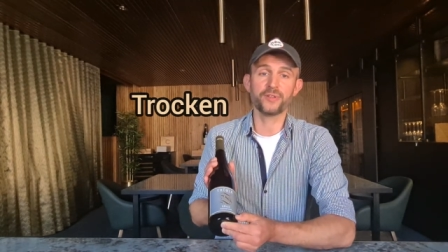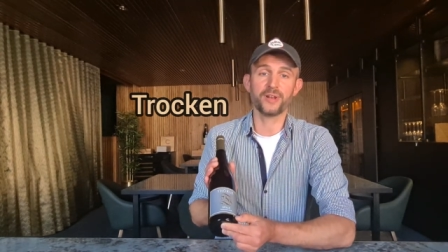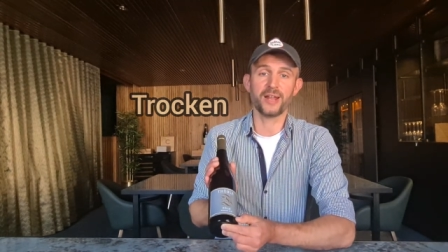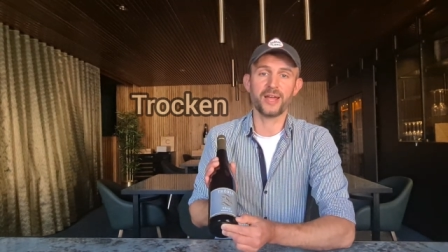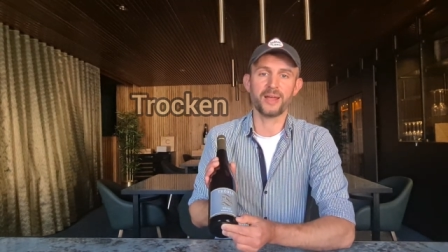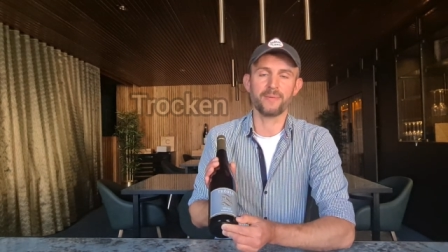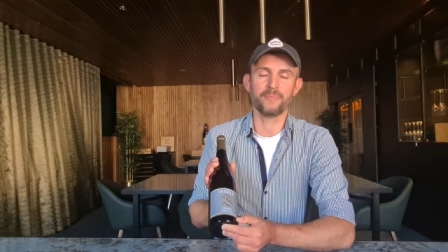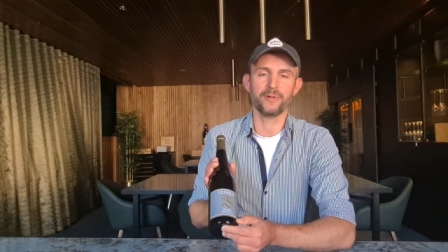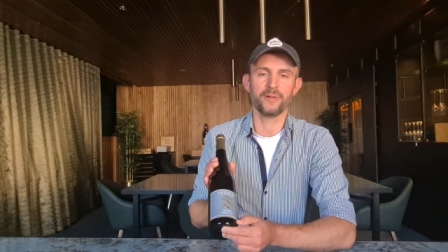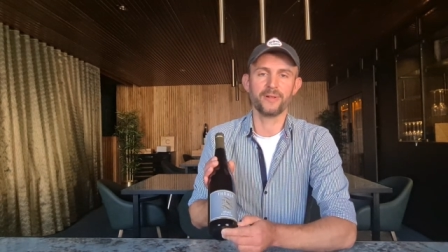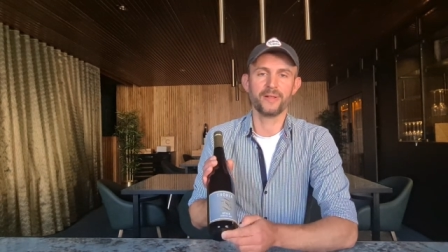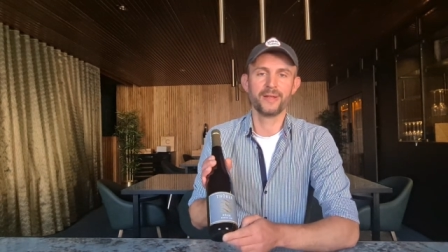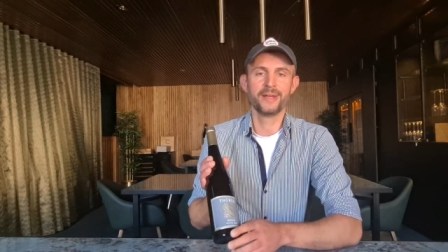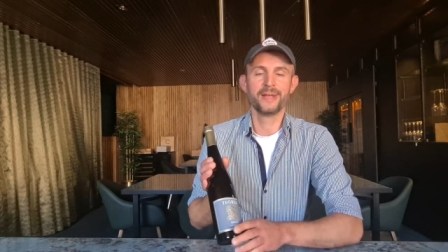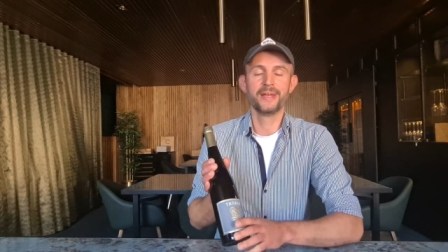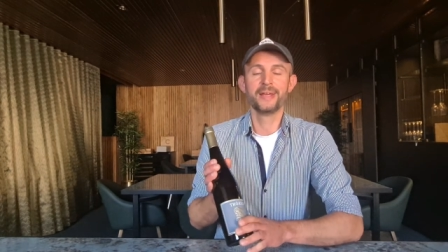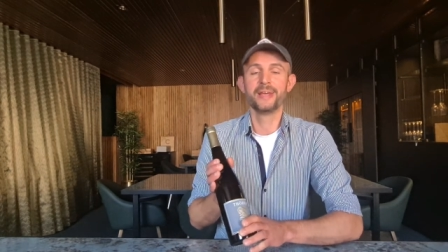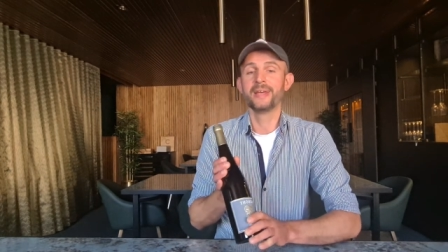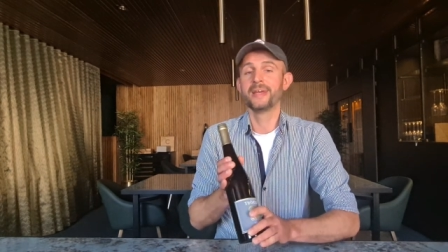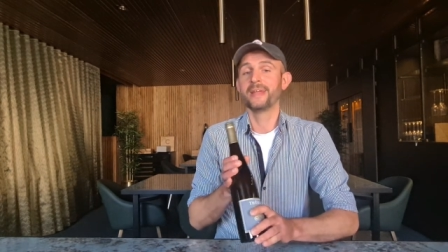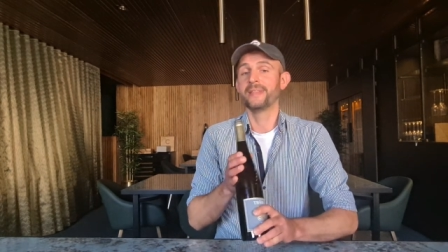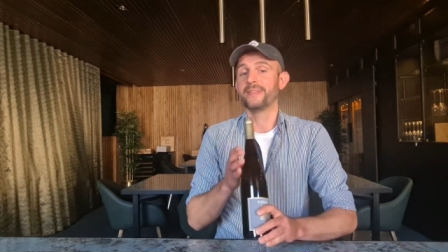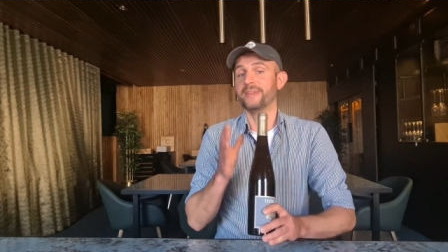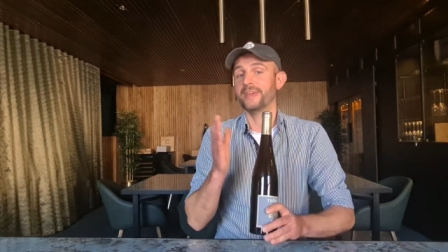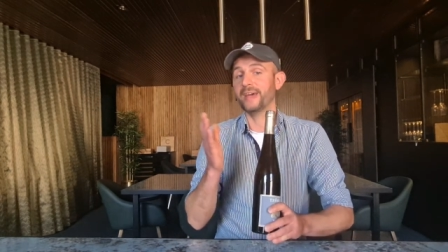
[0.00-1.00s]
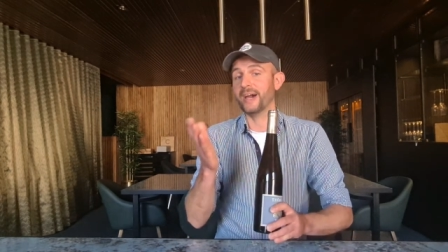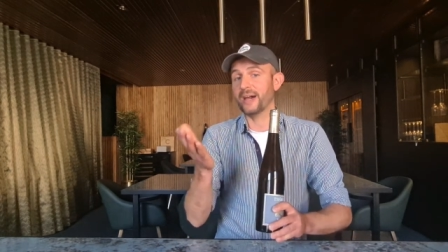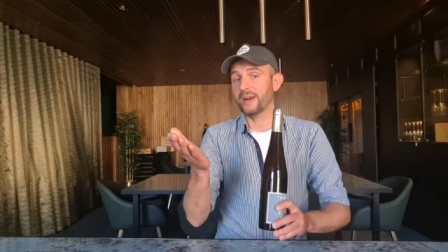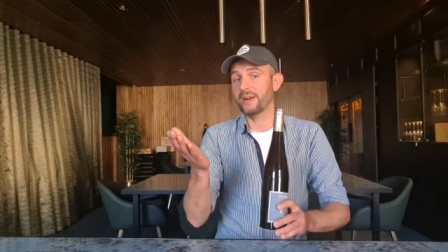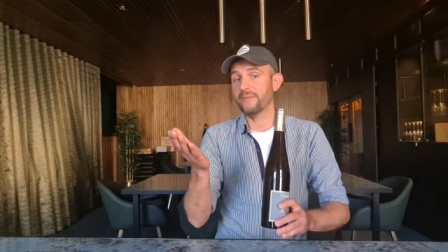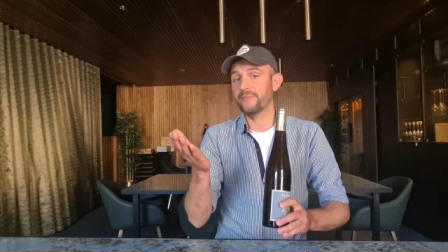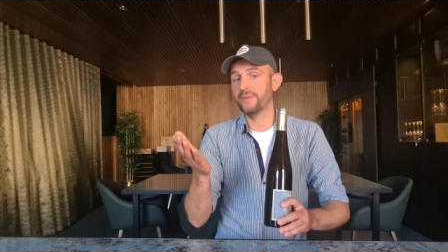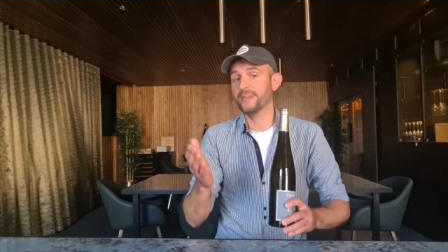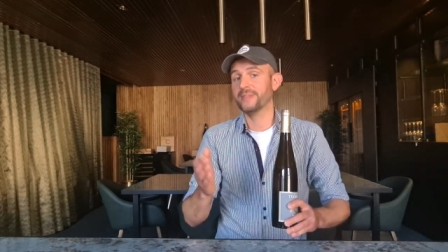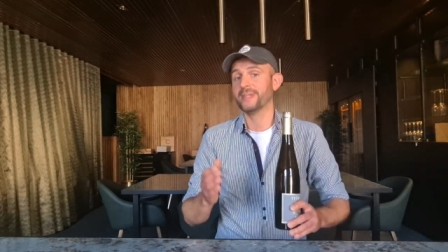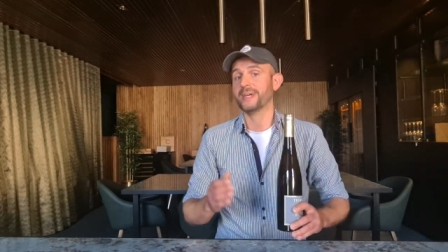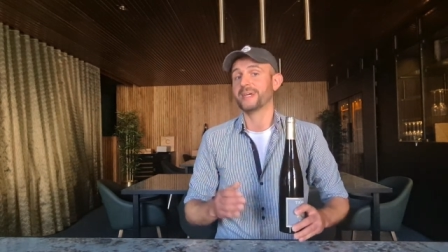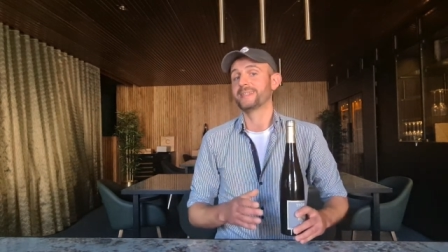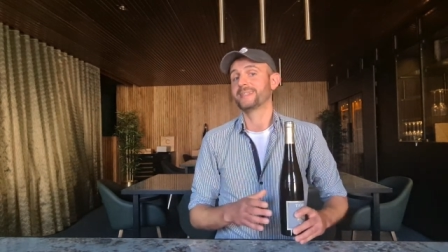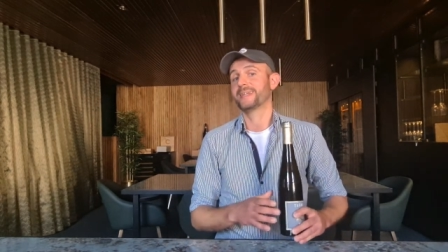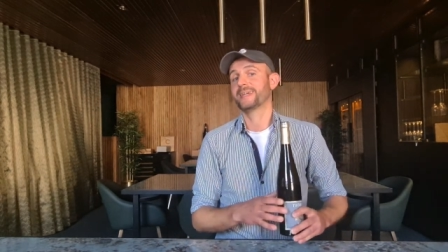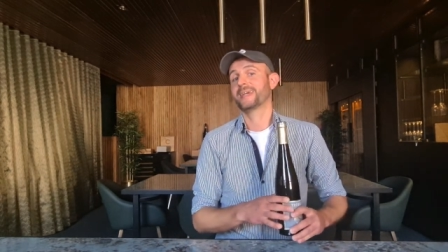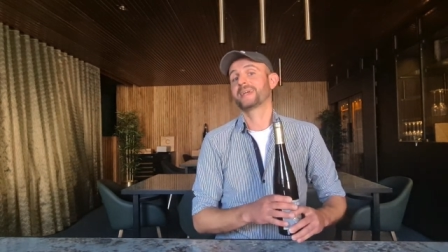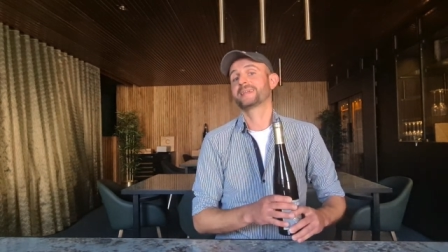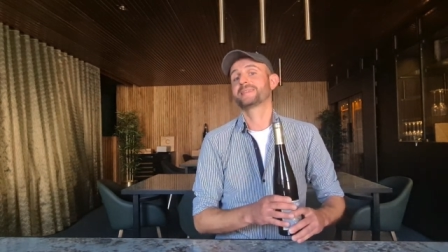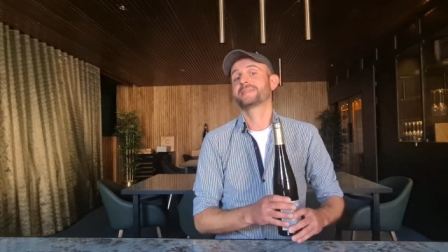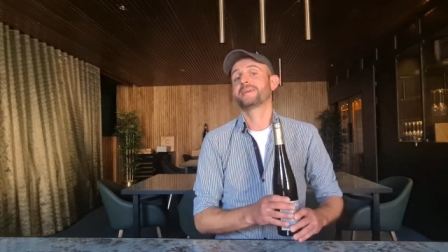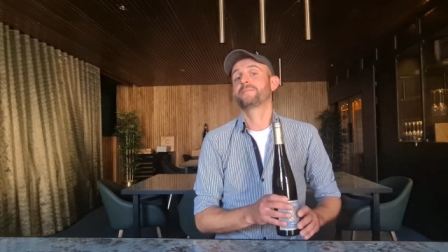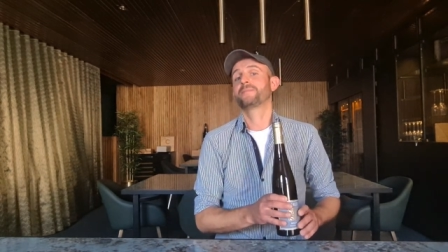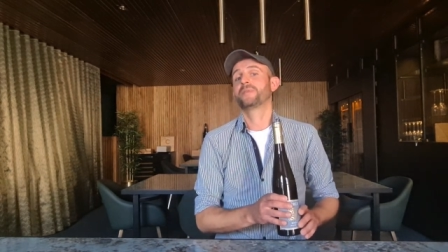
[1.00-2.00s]
label. The other fantastic
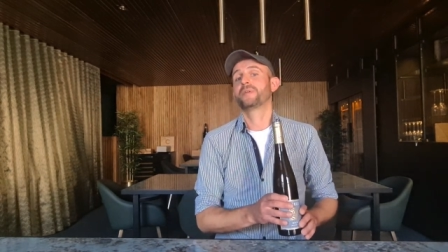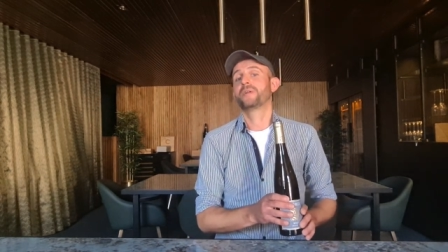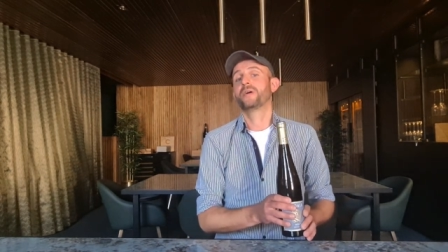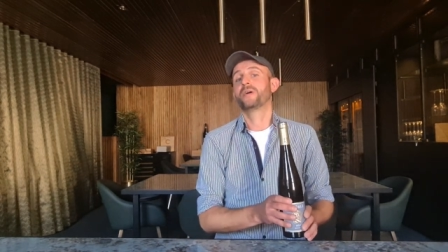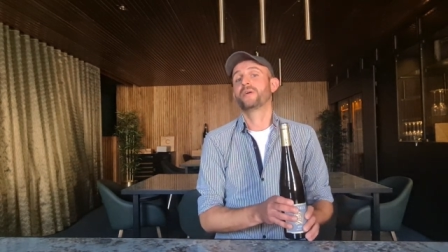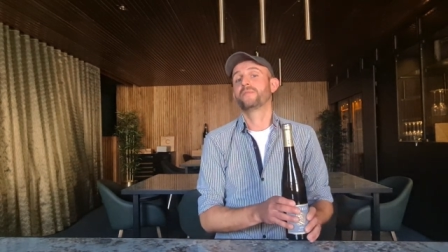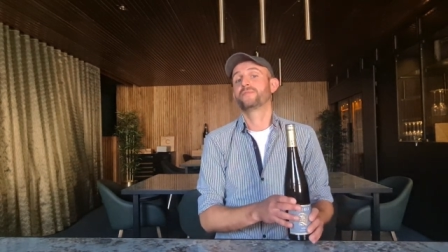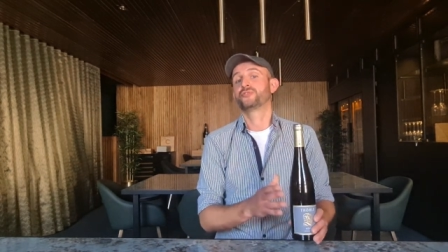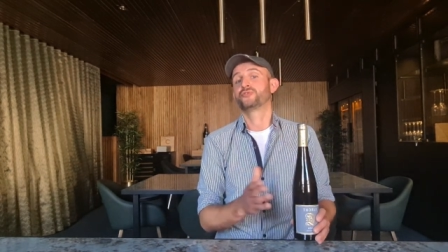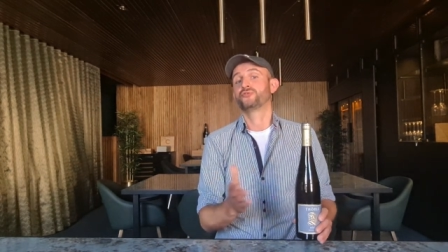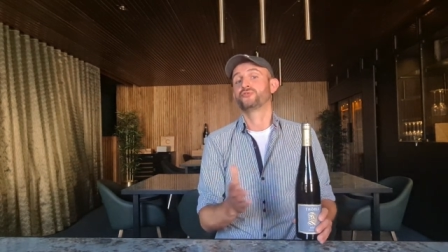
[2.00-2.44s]
example of